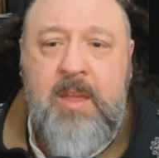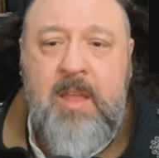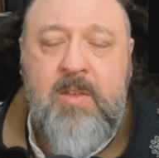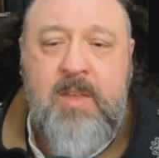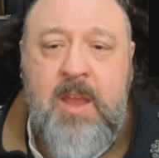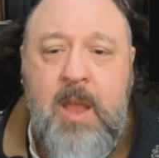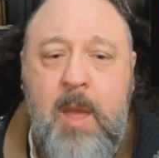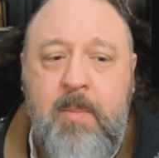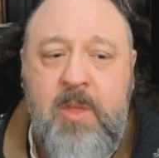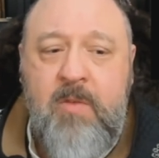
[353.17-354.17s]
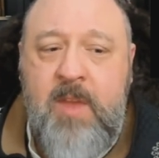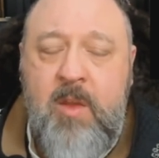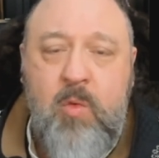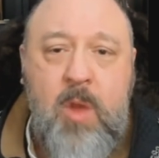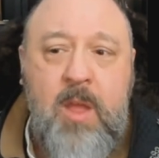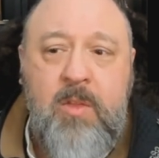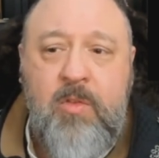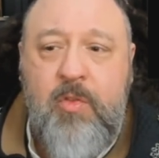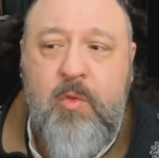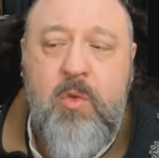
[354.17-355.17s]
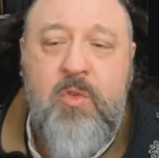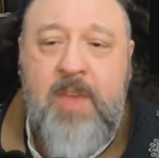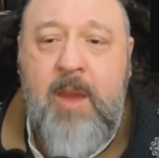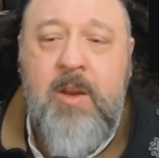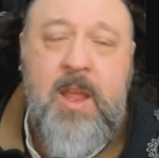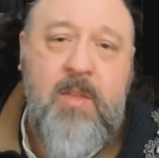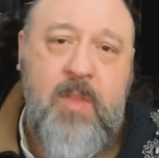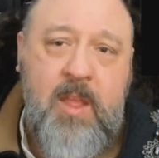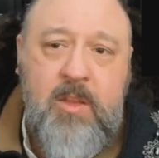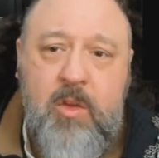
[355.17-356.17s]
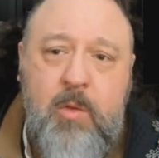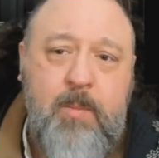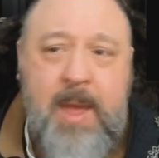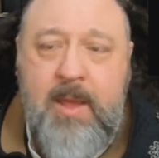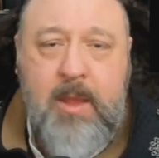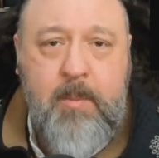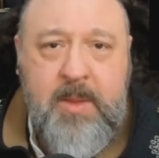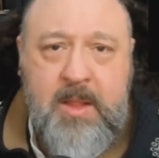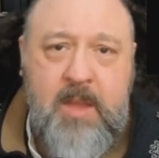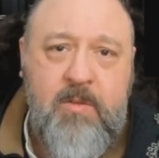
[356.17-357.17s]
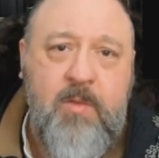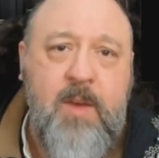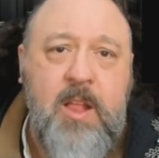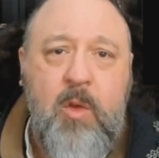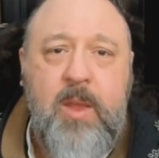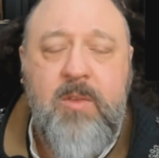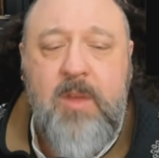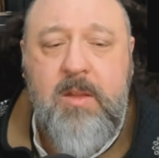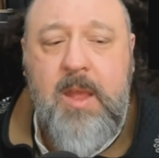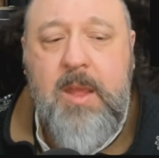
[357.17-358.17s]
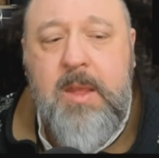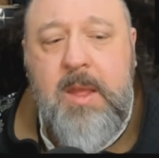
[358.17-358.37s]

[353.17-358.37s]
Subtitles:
get set up, the event runs through Saturday, and then you pack up and leave the following Sunday.